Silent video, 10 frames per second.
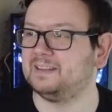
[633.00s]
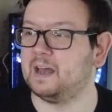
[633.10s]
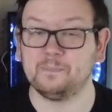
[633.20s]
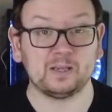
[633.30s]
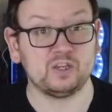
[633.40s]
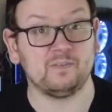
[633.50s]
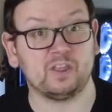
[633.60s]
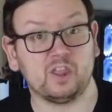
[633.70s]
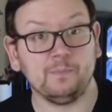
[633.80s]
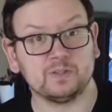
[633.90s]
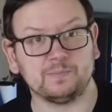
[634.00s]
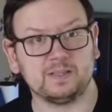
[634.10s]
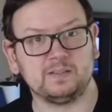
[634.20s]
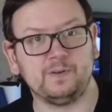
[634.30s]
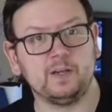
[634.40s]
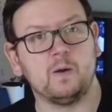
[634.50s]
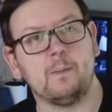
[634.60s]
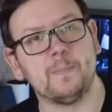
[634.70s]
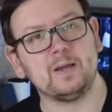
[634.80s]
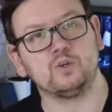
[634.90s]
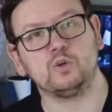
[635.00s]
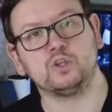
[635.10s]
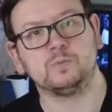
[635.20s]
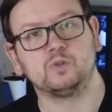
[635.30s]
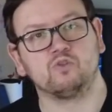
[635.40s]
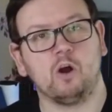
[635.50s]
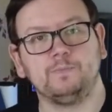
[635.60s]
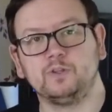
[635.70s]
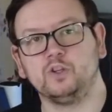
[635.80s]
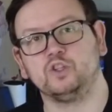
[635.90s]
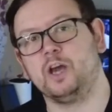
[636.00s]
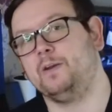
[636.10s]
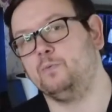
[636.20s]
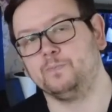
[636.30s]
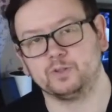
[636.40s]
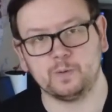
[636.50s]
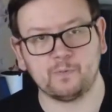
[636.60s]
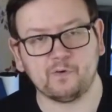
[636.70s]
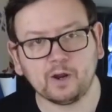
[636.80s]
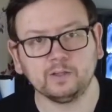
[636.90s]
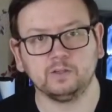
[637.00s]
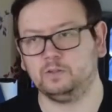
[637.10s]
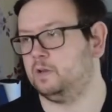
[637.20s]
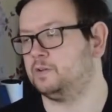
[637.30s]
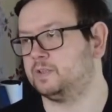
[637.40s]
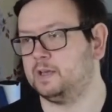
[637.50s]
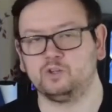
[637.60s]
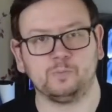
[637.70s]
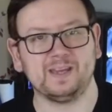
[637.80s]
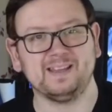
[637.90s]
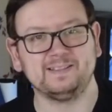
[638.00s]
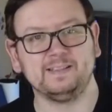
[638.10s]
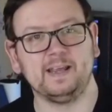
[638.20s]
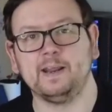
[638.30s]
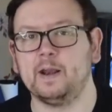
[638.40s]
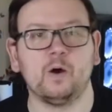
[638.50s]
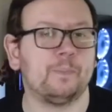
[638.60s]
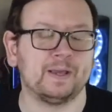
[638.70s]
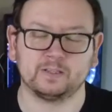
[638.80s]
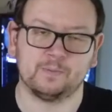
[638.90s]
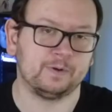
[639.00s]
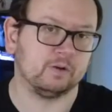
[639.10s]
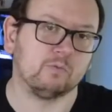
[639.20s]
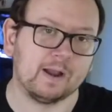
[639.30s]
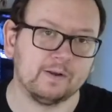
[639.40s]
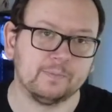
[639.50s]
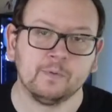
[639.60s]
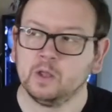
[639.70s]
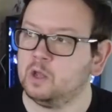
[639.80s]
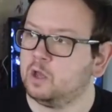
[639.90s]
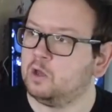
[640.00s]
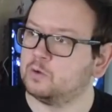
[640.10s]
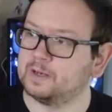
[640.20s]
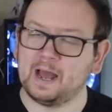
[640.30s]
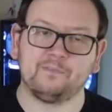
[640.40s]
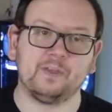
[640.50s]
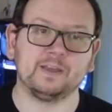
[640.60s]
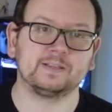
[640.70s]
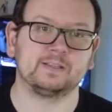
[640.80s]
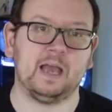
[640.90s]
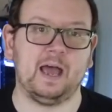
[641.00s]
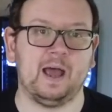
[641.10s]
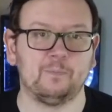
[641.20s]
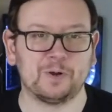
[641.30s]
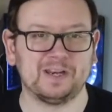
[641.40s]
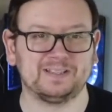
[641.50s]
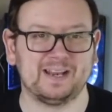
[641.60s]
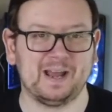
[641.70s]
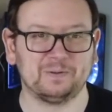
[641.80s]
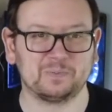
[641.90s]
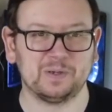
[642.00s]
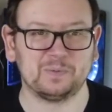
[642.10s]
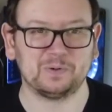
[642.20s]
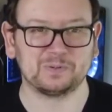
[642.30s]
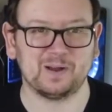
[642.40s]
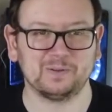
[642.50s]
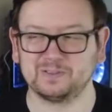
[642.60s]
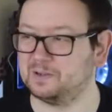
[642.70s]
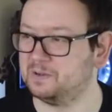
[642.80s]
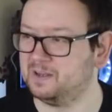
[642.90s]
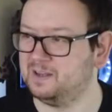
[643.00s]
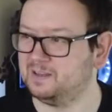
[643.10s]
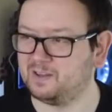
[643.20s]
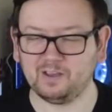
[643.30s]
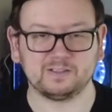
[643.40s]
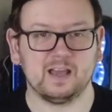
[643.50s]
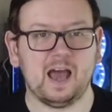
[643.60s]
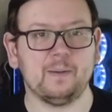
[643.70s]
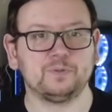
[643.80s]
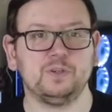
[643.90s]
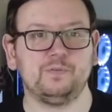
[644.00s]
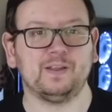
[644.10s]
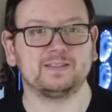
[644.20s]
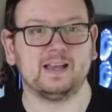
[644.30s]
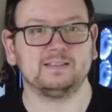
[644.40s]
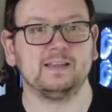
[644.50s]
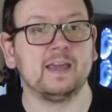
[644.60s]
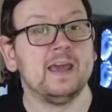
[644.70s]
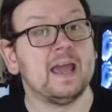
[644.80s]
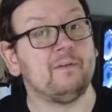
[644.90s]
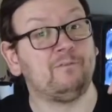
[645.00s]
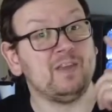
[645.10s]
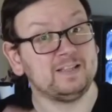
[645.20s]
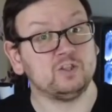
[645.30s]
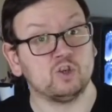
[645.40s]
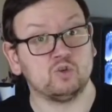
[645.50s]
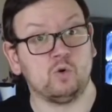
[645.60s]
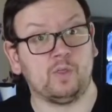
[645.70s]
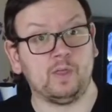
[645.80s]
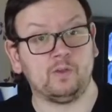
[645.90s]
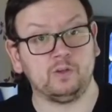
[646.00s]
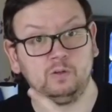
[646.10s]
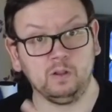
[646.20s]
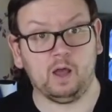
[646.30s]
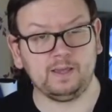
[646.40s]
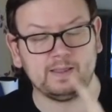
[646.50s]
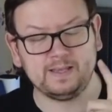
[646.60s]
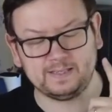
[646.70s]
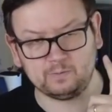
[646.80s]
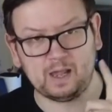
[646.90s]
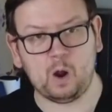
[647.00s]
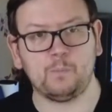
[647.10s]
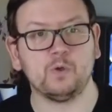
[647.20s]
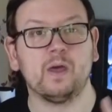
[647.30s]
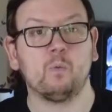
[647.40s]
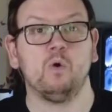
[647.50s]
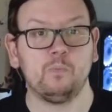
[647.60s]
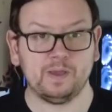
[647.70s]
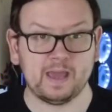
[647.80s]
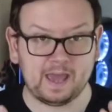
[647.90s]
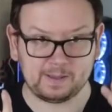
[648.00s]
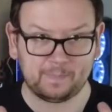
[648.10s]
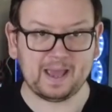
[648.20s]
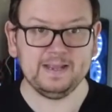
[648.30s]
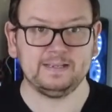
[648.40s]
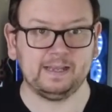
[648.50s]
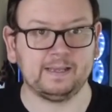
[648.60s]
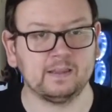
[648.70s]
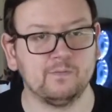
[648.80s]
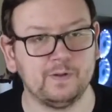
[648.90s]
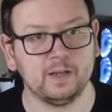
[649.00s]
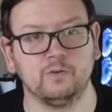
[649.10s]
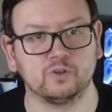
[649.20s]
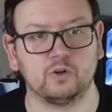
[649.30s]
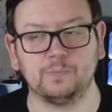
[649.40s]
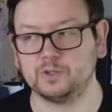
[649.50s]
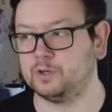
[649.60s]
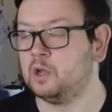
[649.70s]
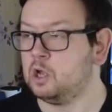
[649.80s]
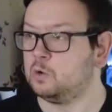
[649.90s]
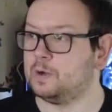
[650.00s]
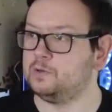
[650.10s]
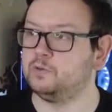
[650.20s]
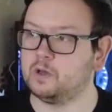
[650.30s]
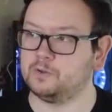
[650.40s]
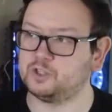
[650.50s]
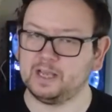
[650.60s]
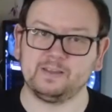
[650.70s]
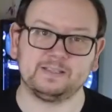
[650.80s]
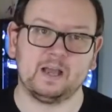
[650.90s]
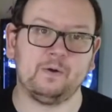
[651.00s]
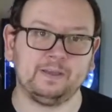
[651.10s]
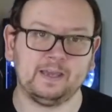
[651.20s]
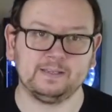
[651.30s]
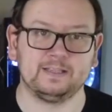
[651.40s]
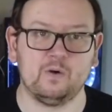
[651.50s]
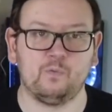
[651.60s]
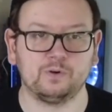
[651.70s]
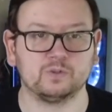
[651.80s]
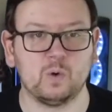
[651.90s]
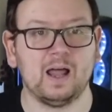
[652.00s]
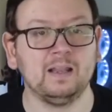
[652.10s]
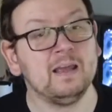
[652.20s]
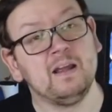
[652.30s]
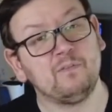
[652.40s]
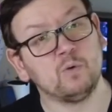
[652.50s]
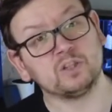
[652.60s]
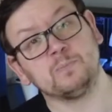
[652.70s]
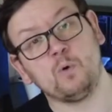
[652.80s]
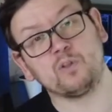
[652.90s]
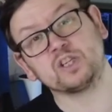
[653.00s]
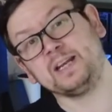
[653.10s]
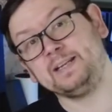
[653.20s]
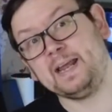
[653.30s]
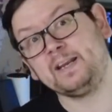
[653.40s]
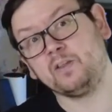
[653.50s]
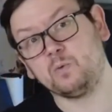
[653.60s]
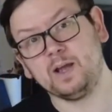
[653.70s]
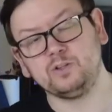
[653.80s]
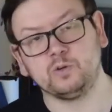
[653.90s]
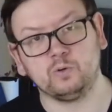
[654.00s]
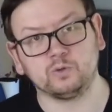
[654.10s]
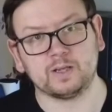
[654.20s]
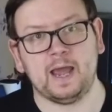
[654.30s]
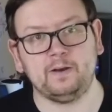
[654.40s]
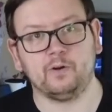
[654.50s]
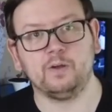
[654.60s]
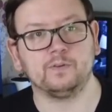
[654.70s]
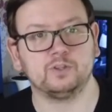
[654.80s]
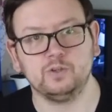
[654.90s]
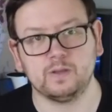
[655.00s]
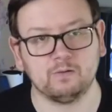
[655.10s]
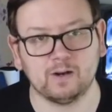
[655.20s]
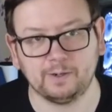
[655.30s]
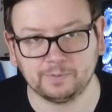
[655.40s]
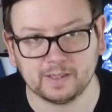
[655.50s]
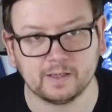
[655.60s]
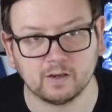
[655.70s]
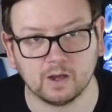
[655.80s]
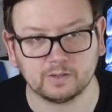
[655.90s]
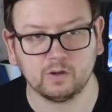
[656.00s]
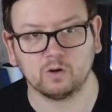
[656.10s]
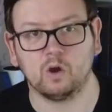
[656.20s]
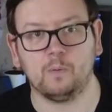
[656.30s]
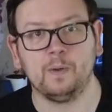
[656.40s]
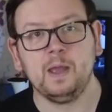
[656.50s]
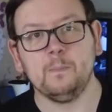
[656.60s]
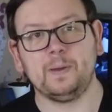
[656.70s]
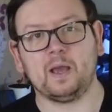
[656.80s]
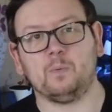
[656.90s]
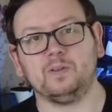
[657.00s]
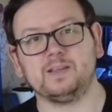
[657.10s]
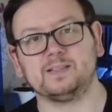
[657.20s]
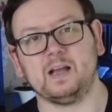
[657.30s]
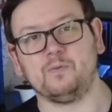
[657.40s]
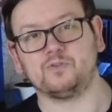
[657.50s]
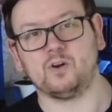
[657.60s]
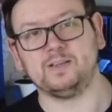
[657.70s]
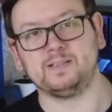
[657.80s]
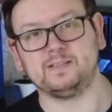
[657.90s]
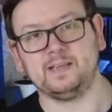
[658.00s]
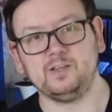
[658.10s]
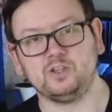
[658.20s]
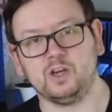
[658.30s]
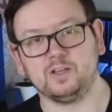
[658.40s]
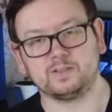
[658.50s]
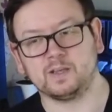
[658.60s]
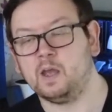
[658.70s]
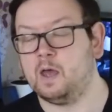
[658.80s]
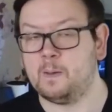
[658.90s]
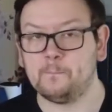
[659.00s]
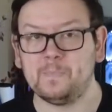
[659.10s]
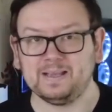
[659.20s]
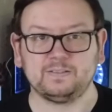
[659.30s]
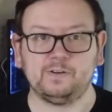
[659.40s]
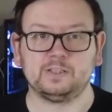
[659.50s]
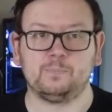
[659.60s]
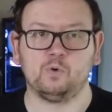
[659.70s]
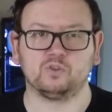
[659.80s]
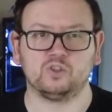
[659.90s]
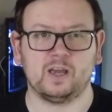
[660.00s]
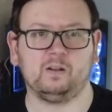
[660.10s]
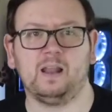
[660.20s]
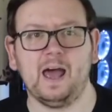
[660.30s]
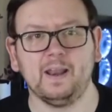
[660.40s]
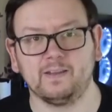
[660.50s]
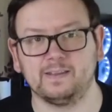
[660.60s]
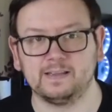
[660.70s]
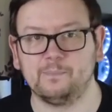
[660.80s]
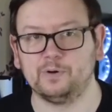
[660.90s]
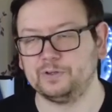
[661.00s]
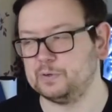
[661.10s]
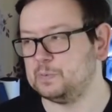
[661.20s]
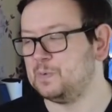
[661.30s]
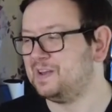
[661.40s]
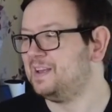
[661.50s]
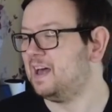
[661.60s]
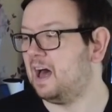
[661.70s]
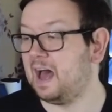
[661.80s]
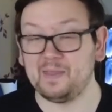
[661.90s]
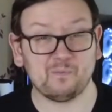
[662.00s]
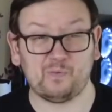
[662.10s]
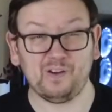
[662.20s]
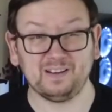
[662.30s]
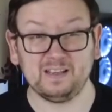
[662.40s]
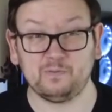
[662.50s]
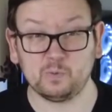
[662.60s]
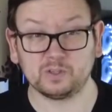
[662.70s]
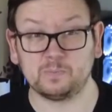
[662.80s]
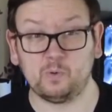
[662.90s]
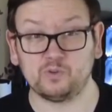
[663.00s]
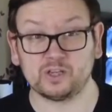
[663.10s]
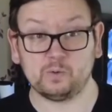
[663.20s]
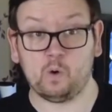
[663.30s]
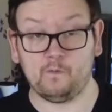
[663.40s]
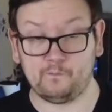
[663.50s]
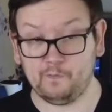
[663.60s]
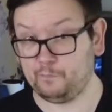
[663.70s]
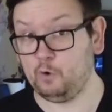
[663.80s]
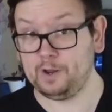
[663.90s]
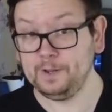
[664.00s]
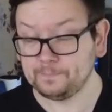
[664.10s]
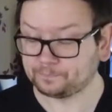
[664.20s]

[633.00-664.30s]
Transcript: make sure you give a thumbs up to this video and make sure you subscribe to the channel. So providing you do those things, you'll be entered in, and I'll pick somebody at random who can have this, and we'll get it sent out to people as well. So guys, absolutely fantastic. If this is the sort of thing that you like and this thing will help you, there will be a paid link in the video description where you can go and check this out and get yourself one as well. If you want to support the channel in any other ways, you can also head on over to thatrandomgeekyguy.com, pick up one of these Stealth Traces t-shirts. Massively supports the channel, and I think they're pretty cool. And then finally, if you want to support the channel for free,